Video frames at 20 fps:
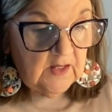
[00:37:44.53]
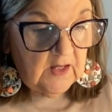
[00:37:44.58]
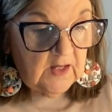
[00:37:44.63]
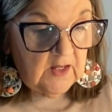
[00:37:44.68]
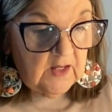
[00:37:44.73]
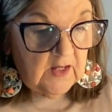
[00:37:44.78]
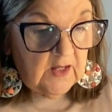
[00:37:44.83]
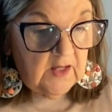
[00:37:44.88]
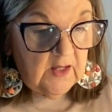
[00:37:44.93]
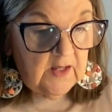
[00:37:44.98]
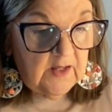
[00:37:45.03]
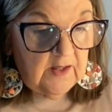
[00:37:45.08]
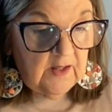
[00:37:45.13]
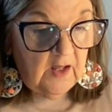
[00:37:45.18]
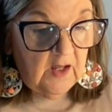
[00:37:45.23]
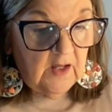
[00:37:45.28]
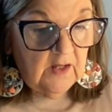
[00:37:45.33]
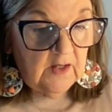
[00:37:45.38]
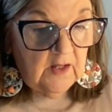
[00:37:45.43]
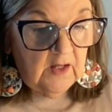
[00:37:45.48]
Uh,
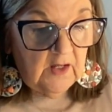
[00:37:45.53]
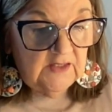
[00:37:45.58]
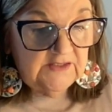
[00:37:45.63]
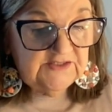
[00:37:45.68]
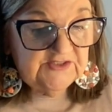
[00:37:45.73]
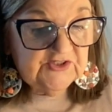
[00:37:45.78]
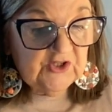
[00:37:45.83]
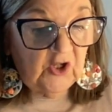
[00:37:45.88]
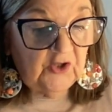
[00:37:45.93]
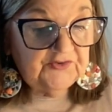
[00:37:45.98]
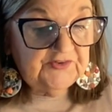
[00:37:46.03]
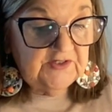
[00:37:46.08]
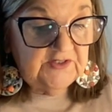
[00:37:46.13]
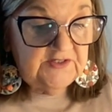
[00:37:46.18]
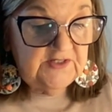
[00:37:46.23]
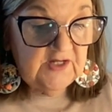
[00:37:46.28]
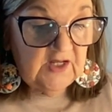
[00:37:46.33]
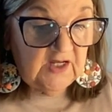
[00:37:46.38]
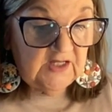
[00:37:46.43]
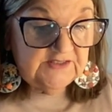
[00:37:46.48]

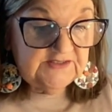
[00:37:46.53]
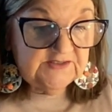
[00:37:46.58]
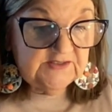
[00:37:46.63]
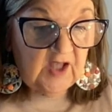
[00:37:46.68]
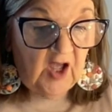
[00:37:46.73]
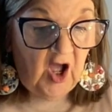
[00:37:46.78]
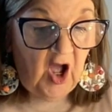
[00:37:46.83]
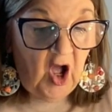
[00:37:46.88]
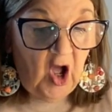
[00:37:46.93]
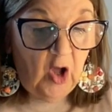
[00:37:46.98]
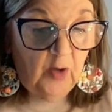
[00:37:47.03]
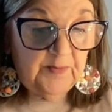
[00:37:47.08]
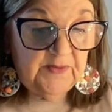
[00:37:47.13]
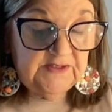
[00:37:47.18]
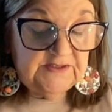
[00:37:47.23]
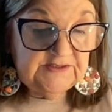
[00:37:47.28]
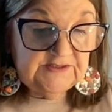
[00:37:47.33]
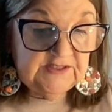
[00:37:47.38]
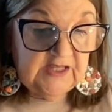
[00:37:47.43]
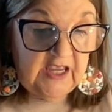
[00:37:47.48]
Unsalted nuts,
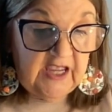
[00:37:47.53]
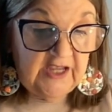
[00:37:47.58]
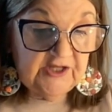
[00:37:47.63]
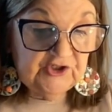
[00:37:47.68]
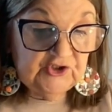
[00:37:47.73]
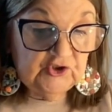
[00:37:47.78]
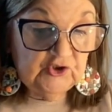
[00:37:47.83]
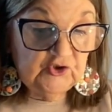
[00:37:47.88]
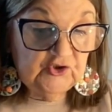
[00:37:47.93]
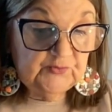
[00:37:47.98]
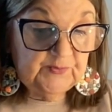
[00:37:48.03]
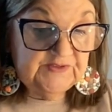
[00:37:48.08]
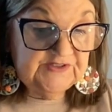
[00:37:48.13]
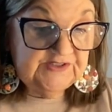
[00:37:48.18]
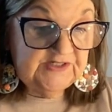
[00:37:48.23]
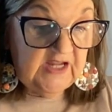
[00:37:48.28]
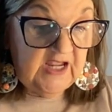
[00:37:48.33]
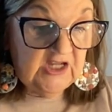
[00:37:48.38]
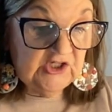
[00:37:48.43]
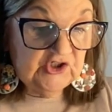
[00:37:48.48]
almonds, cashews,
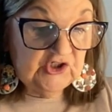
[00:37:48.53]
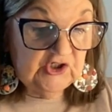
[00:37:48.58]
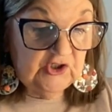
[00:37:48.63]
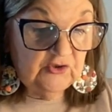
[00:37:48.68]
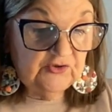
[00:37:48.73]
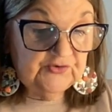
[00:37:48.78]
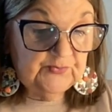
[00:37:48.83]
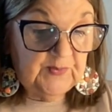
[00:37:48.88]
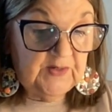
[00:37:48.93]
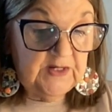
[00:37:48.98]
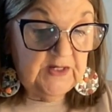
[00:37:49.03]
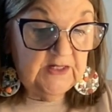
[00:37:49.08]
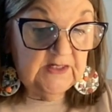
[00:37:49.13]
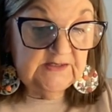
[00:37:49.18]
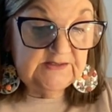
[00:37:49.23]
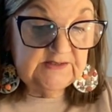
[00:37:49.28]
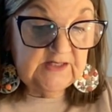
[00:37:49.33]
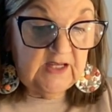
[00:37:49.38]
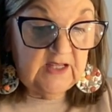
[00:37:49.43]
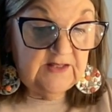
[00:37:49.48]
pistachios,
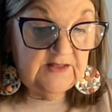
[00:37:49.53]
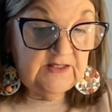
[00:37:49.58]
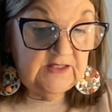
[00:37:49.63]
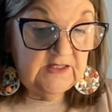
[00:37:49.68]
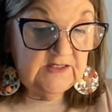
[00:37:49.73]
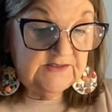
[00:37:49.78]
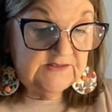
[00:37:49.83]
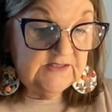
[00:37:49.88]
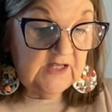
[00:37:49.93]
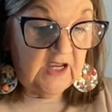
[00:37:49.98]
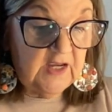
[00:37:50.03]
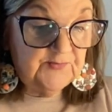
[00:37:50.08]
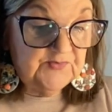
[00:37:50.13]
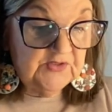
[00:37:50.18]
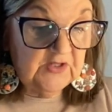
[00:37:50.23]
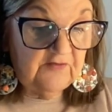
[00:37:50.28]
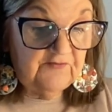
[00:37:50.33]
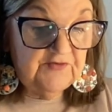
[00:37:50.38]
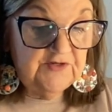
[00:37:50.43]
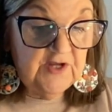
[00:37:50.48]
peanuts, and these types
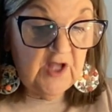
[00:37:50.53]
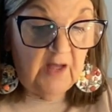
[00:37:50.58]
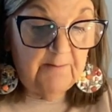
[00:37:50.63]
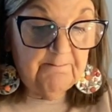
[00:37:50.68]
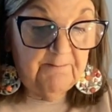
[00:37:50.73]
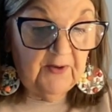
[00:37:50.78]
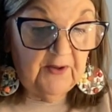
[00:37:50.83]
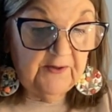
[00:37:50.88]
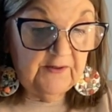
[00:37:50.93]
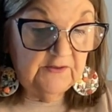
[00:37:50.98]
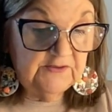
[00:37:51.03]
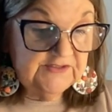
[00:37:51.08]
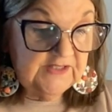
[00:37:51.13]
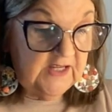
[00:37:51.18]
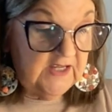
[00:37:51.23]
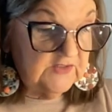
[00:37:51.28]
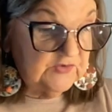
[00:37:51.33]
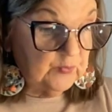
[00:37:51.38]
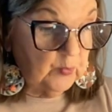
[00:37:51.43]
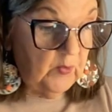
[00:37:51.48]
of nut butters
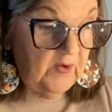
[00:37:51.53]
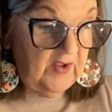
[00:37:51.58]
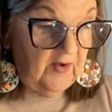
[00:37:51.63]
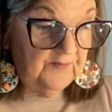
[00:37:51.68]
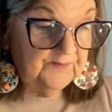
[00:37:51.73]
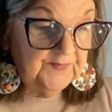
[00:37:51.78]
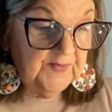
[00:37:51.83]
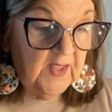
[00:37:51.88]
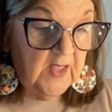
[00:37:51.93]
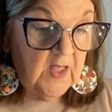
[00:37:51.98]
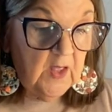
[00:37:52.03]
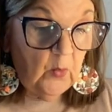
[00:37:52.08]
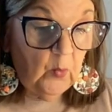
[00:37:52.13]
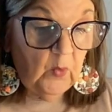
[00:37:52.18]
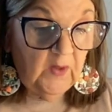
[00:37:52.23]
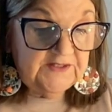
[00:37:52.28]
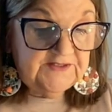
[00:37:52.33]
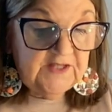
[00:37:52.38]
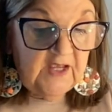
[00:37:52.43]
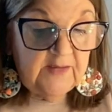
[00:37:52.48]
as well.
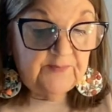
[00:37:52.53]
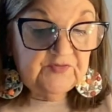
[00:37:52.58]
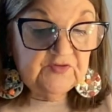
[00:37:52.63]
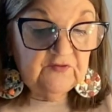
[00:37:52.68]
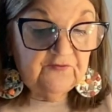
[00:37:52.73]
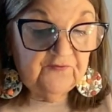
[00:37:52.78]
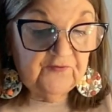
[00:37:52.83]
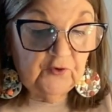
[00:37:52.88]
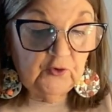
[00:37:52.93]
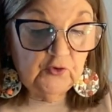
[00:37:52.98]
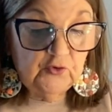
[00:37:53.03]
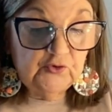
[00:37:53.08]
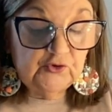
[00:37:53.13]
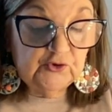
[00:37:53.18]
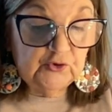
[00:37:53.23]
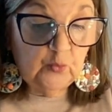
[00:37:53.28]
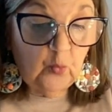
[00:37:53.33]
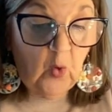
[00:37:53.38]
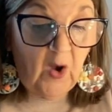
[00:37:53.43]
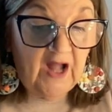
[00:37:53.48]
What types of food
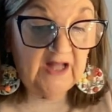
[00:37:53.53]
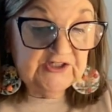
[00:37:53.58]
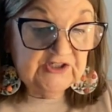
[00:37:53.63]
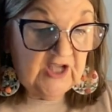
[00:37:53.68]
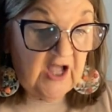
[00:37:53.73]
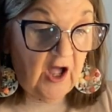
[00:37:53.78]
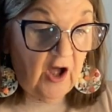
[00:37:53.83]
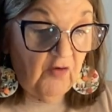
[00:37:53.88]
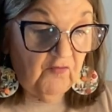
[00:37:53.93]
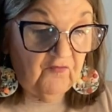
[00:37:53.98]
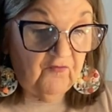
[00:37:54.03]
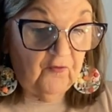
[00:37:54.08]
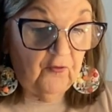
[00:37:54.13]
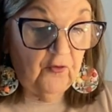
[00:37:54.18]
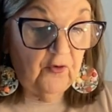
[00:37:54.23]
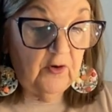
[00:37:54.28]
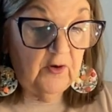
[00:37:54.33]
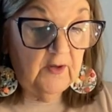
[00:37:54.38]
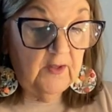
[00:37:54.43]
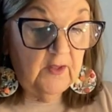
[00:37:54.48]
to watch out
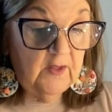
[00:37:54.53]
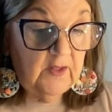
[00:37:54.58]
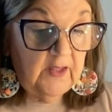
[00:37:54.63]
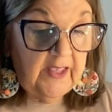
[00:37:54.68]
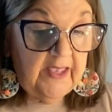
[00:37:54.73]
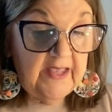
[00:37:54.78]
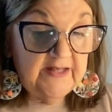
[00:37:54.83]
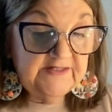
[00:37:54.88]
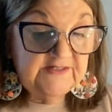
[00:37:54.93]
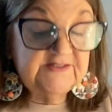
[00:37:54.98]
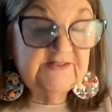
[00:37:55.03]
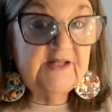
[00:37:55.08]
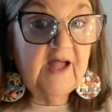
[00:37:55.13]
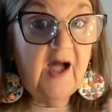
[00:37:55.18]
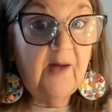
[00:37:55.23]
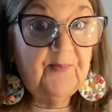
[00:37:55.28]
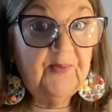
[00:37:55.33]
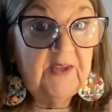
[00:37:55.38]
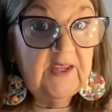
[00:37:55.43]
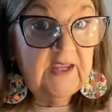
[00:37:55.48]
for and
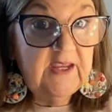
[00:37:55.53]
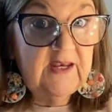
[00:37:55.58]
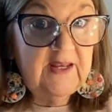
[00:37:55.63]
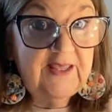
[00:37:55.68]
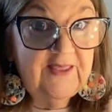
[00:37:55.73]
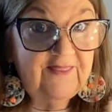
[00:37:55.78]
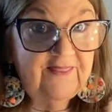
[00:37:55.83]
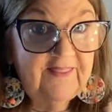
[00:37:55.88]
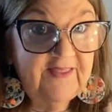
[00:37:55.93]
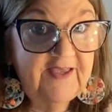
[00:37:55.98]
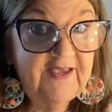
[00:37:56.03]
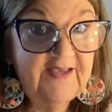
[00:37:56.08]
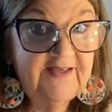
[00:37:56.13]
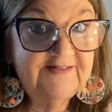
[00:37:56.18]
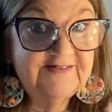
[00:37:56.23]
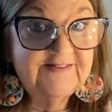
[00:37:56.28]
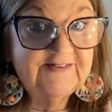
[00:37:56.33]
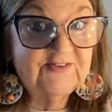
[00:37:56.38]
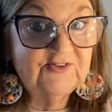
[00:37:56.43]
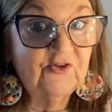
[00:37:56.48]
stop eating
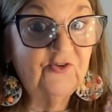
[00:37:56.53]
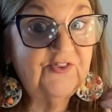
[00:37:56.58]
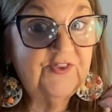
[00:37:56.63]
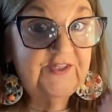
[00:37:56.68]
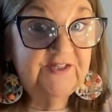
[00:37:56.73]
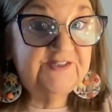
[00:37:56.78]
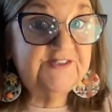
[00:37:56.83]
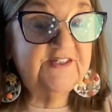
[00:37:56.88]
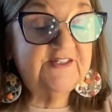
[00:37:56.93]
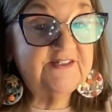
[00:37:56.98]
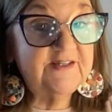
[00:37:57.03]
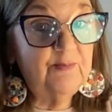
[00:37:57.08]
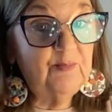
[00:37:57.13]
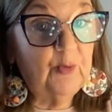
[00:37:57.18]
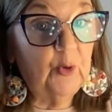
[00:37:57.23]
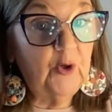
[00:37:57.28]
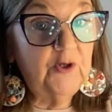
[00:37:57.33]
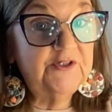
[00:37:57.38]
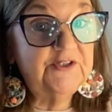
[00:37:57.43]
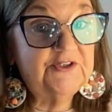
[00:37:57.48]
these? So this is
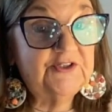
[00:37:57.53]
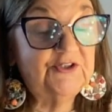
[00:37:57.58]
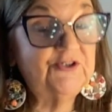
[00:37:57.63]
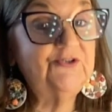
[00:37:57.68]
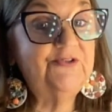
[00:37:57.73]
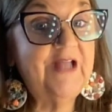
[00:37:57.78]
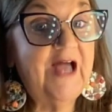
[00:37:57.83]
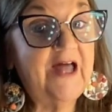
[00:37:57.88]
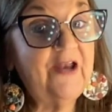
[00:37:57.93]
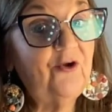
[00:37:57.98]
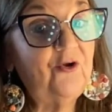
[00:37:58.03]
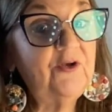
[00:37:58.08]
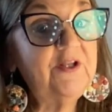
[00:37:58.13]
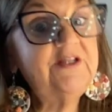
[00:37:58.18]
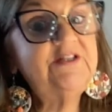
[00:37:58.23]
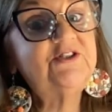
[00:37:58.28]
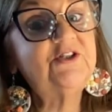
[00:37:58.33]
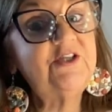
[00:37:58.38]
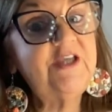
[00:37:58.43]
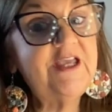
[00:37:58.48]
important too, not
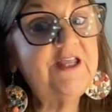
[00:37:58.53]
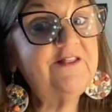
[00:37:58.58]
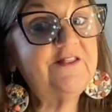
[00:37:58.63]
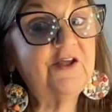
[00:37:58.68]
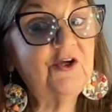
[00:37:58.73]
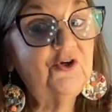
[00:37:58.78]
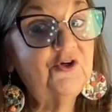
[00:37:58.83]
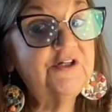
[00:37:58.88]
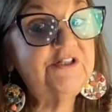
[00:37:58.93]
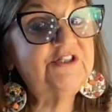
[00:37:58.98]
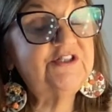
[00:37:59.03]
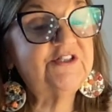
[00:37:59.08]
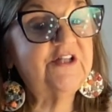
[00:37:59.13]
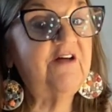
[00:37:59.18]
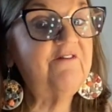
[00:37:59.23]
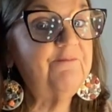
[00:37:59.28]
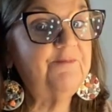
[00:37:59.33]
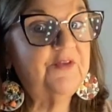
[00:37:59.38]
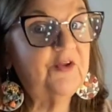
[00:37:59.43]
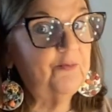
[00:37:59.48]
only to eat the good
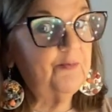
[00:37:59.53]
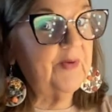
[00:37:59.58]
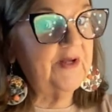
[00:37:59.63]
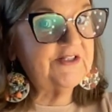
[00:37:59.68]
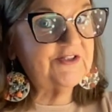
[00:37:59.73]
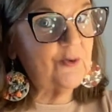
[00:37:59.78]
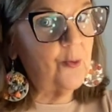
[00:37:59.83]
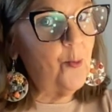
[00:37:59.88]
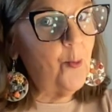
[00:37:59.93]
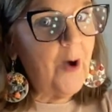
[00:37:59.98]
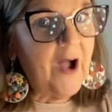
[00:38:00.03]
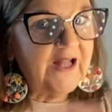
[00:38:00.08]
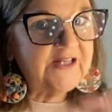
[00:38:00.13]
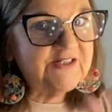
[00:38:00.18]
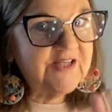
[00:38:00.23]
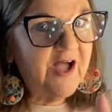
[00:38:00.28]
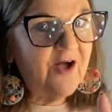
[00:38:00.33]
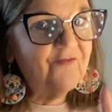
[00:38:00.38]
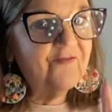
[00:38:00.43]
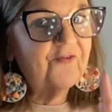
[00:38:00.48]
stuff, but to
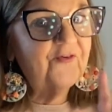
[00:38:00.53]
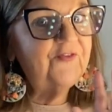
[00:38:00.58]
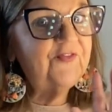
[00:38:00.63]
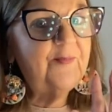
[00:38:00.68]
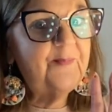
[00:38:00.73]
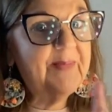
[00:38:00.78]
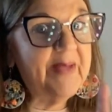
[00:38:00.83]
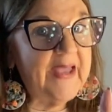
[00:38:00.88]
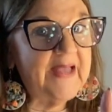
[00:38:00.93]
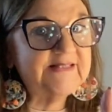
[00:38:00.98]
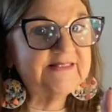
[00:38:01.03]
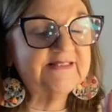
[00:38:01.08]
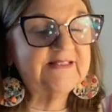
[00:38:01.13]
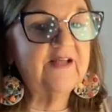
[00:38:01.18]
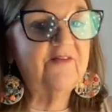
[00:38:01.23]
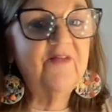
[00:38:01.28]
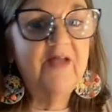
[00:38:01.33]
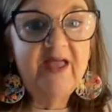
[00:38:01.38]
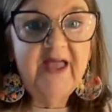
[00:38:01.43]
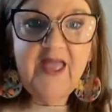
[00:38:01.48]
watch out for the bad
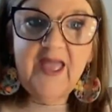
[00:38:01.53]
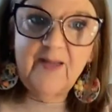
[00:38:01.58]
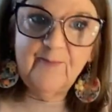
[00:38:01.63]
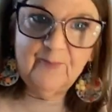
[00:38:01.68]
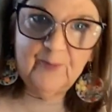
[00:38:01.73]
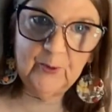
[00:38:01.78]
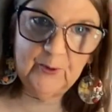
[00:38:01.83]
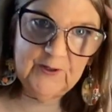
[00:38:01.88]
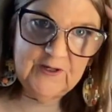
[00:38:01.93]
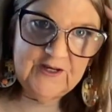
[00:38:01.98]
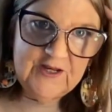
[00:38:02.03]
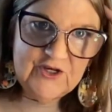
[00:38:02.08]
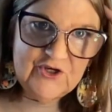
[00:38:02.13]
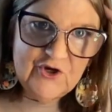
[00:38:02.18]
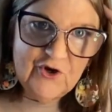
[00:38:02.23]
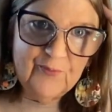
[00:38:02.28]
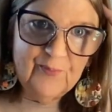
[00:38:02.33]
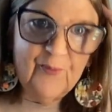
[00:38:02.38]
stuff and put it in your